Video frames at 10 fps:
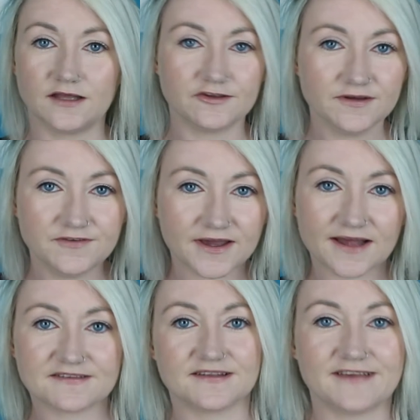I don't know if you
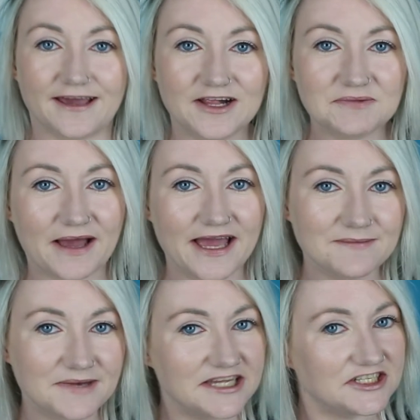guys can tell, but I
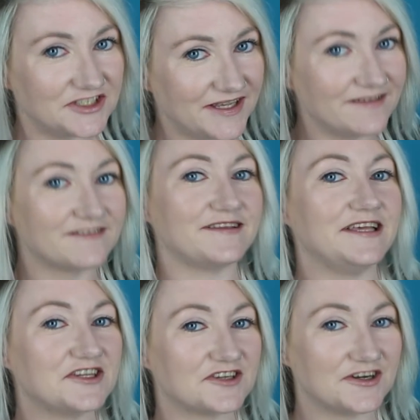am a jeans,
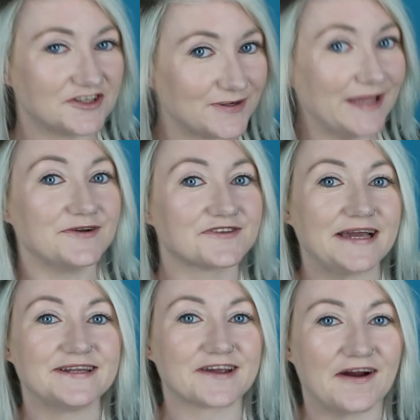t-shirt and trainers
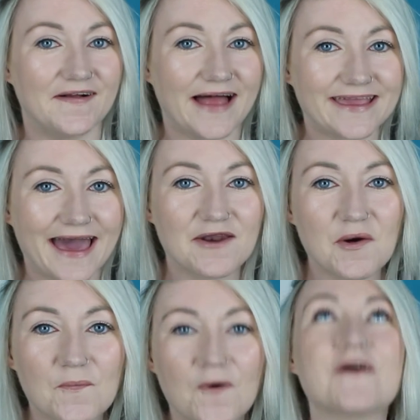kind of girl. I
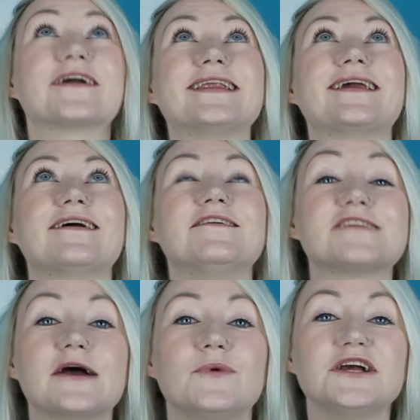cannot walk in heels.
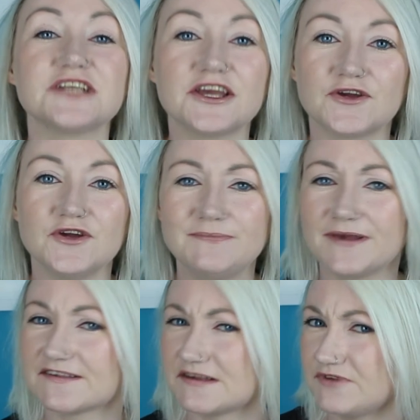I wish I could
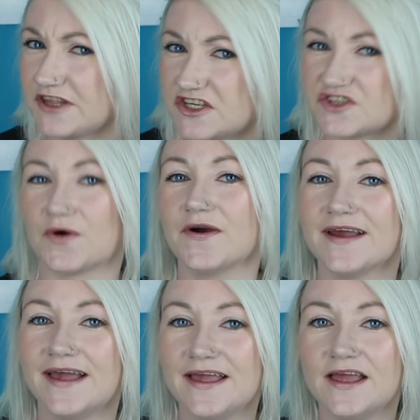because I'm really short.
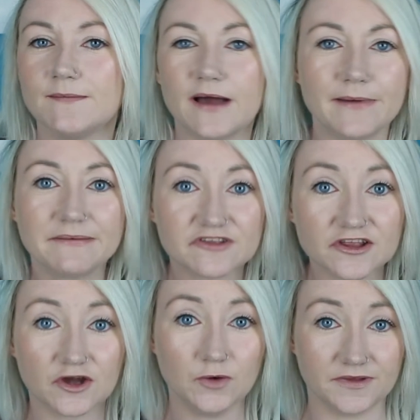I'm
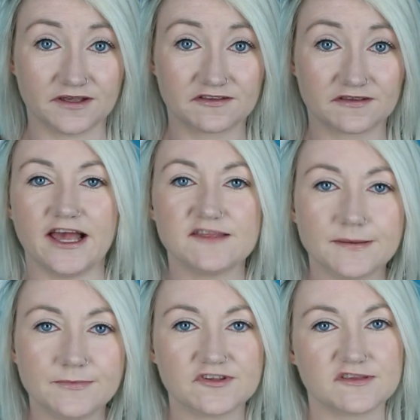absolutely hopeless. I
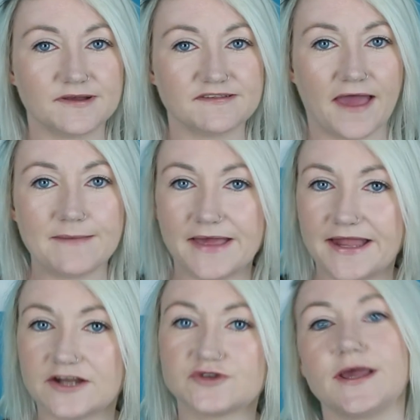spend most of my time
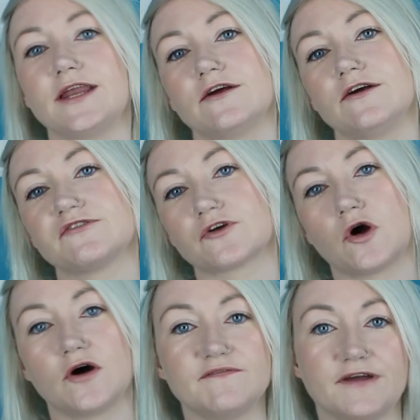in trainers or
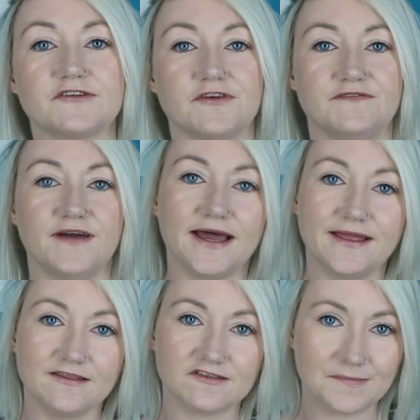Converse or
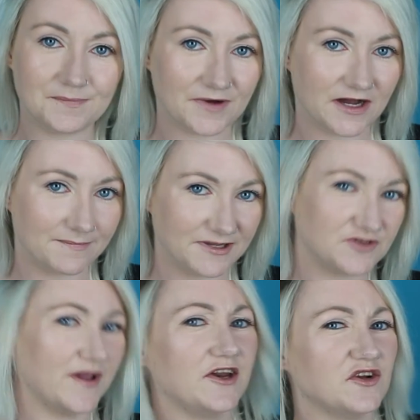Vans, but my
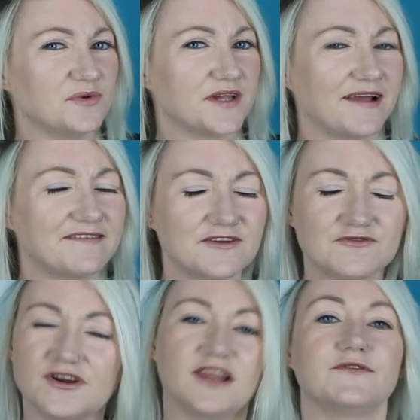trainers were
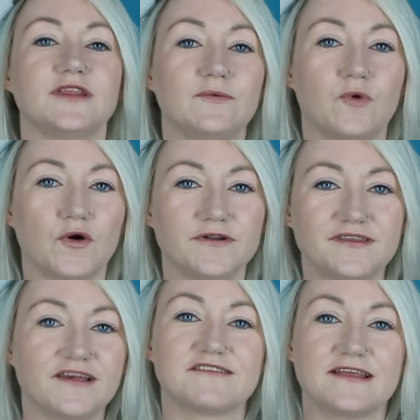getting really worn to
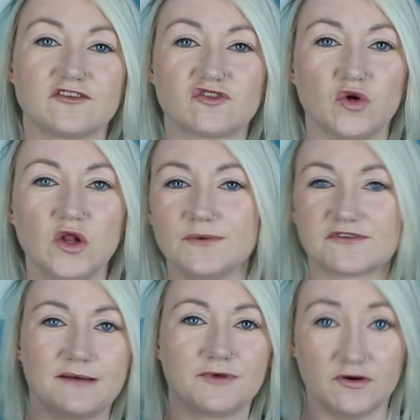the extent the sole
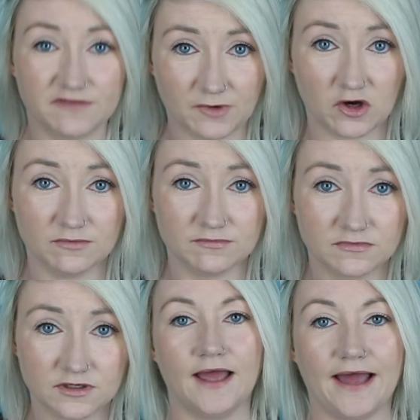was coming off the bottom.
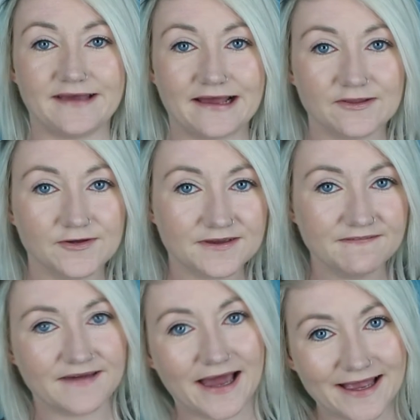I'd had a look at
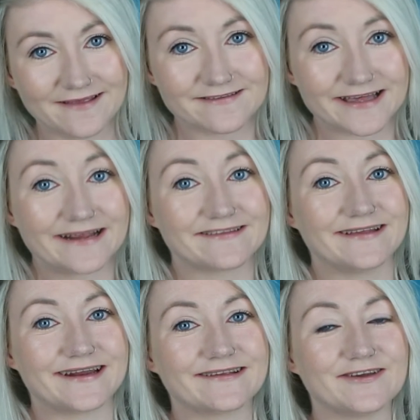Vans and I
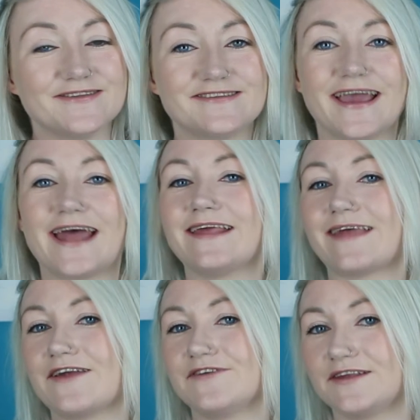decided I couldn't see any
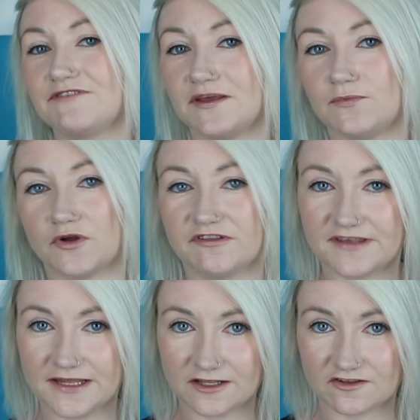that I really
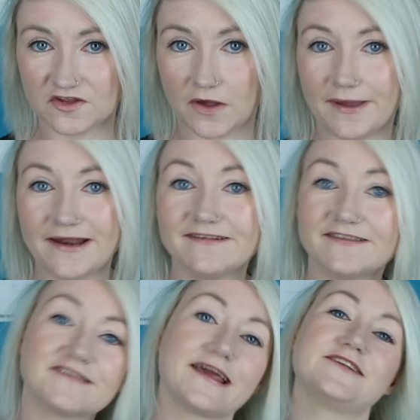wanted, so I went into
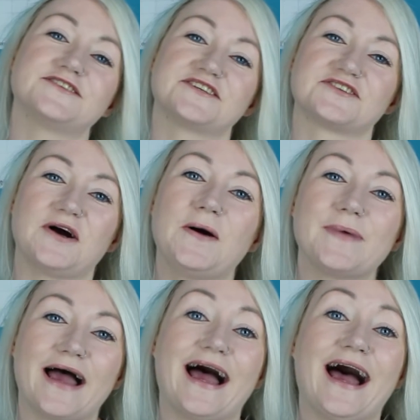the Skechers shop
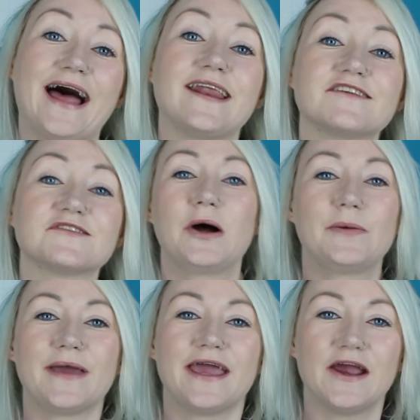and I saw
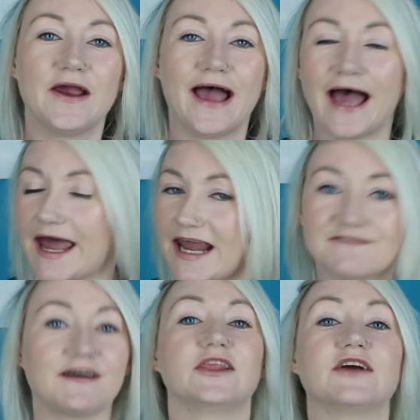a pair and I
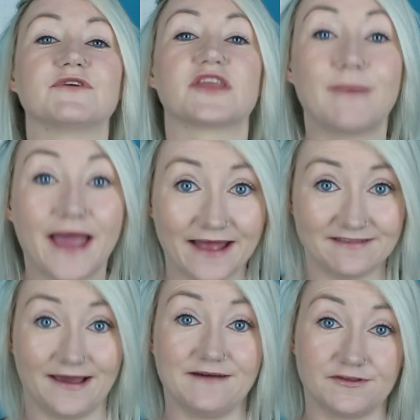fell in love with them. I had
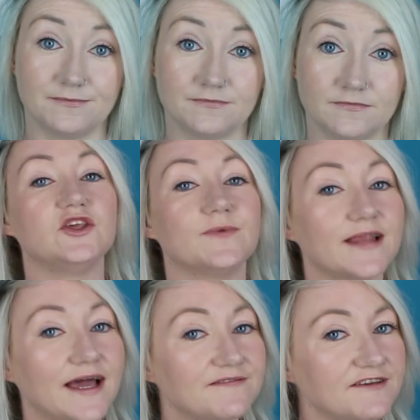to have them. You will
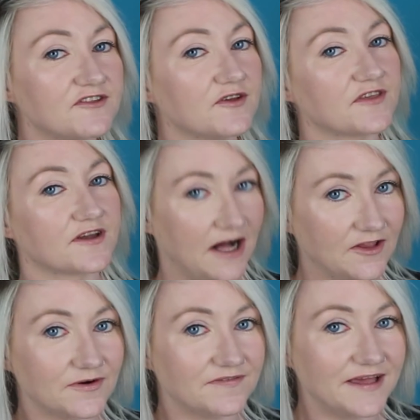have to excuse the
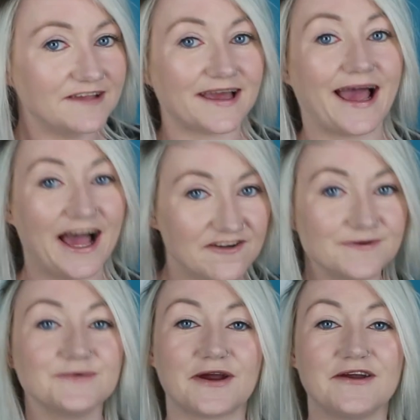colour of these. I have
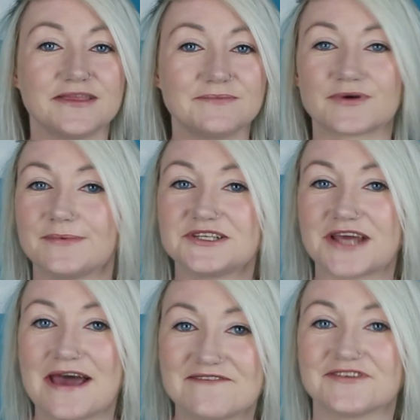been wearing them pretty much
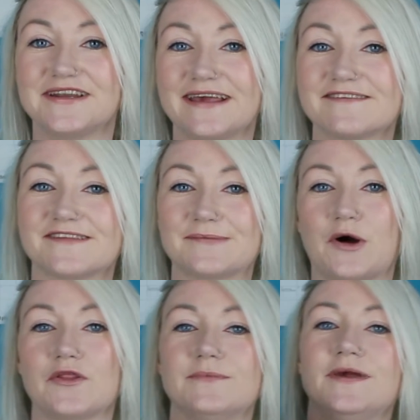every day since I
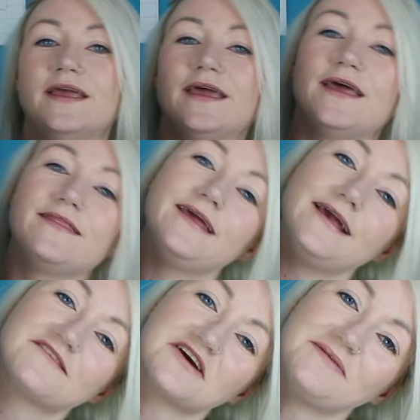bought them.
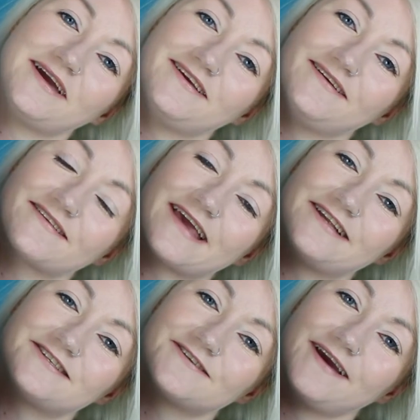These are my new
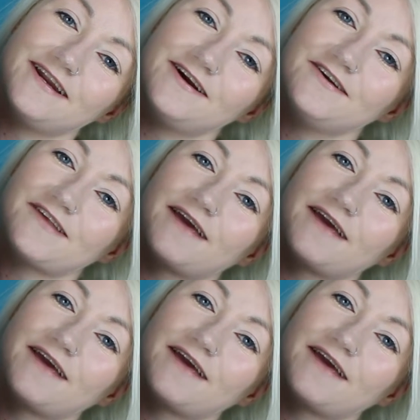Skechers trainers.